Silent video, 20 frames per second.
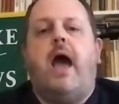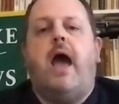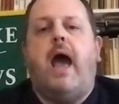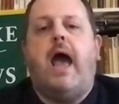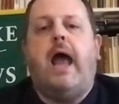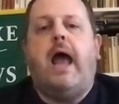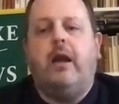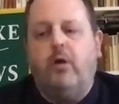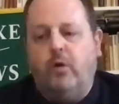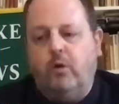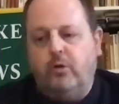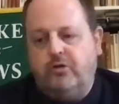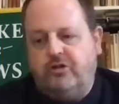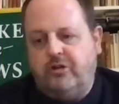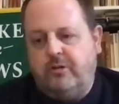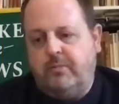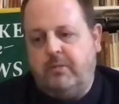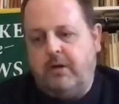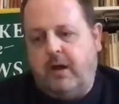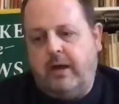And Lord
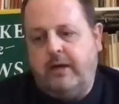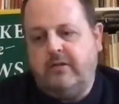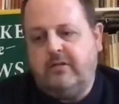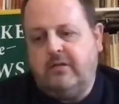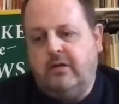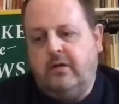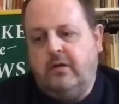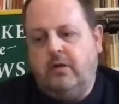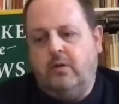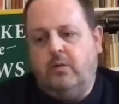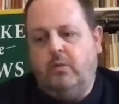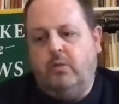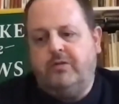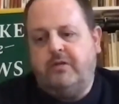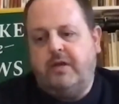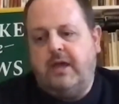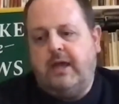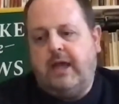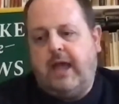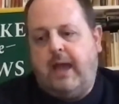Jim Knight, who was
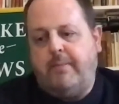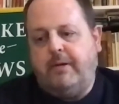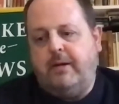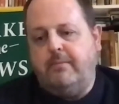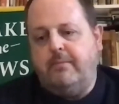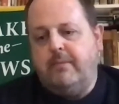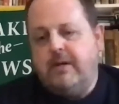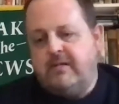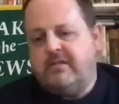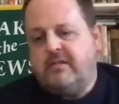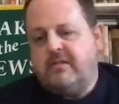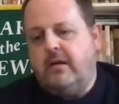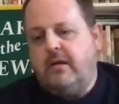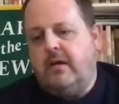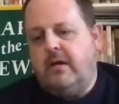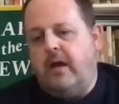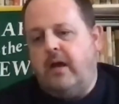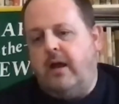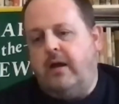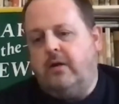a cabinet minister
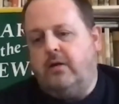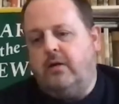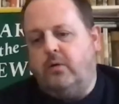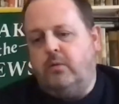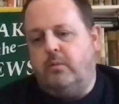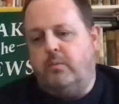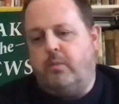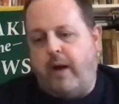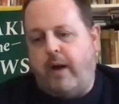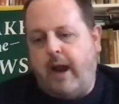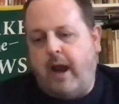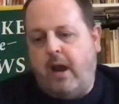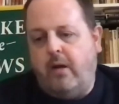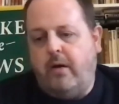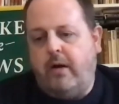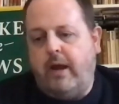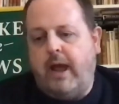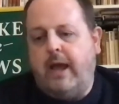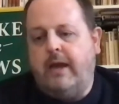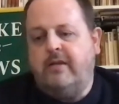under Gordon
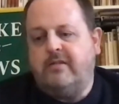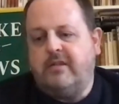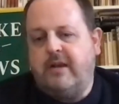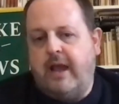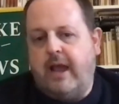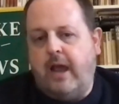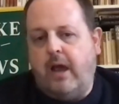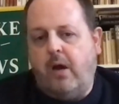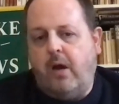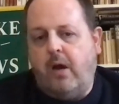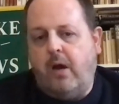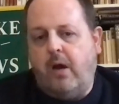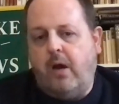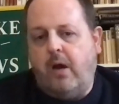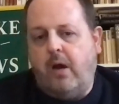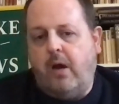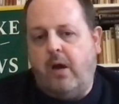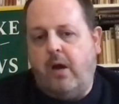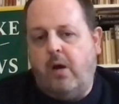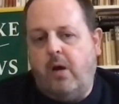Brown and is now
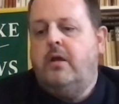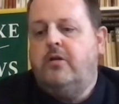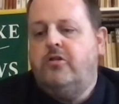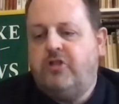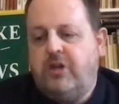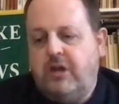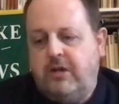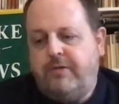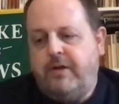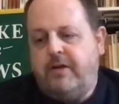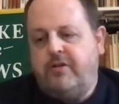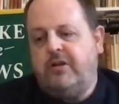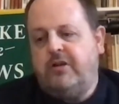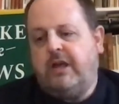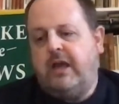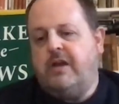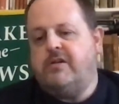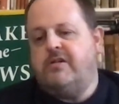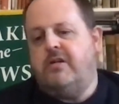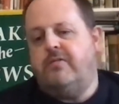chief
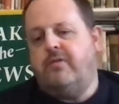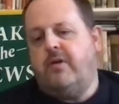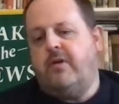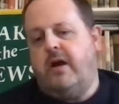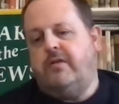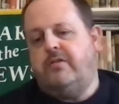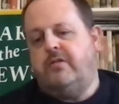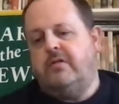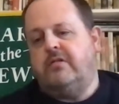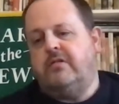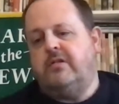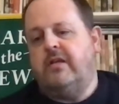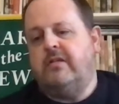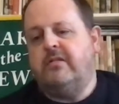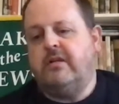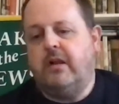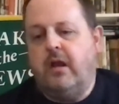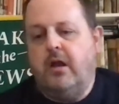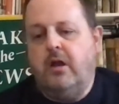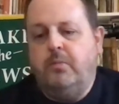education advisor at
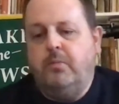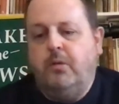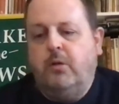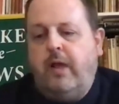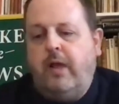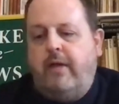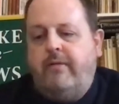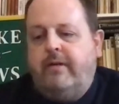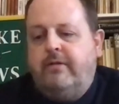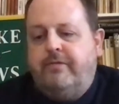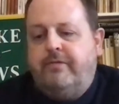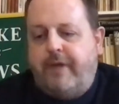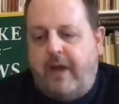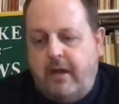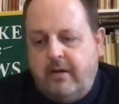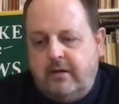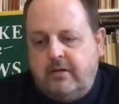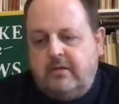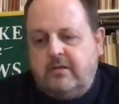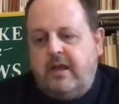TES Global. Having
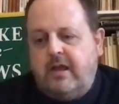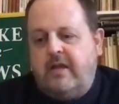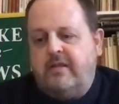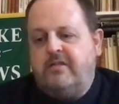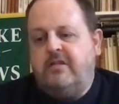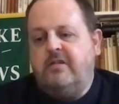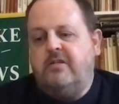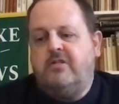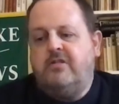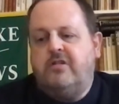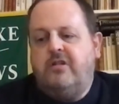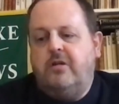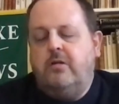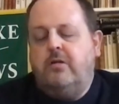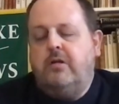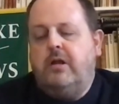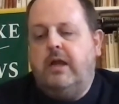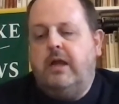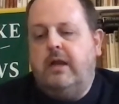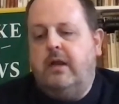founded the TES
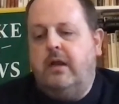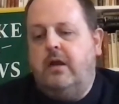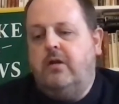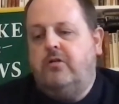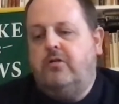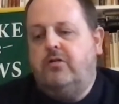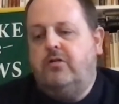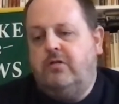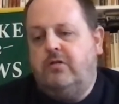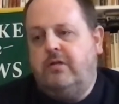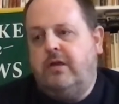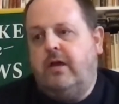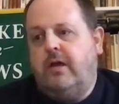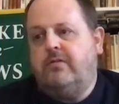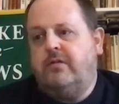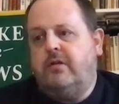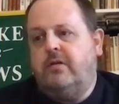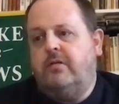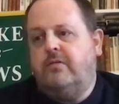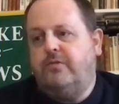Institute in
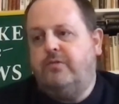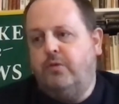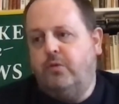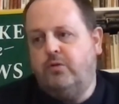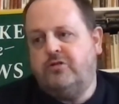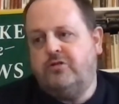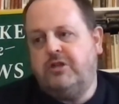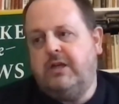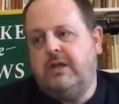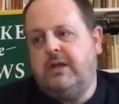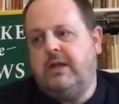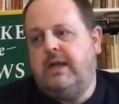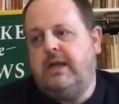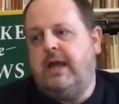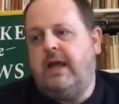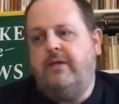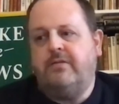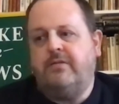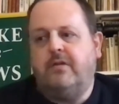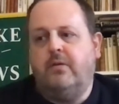2014, he
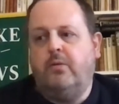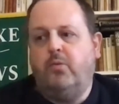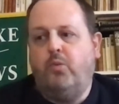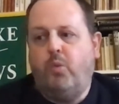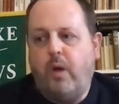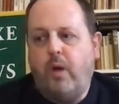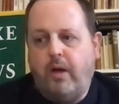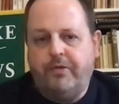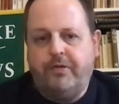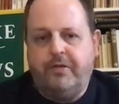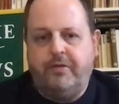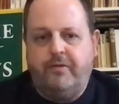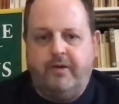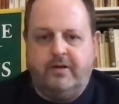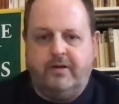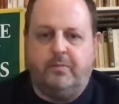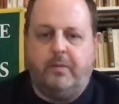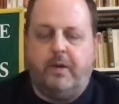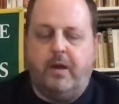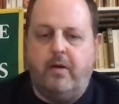has a wealth of
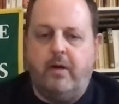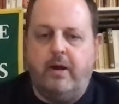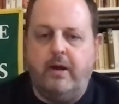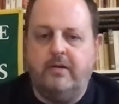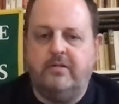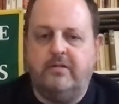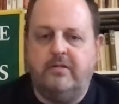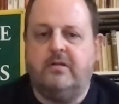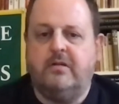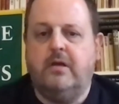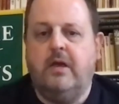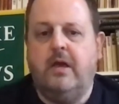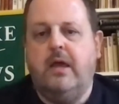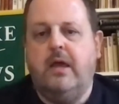experience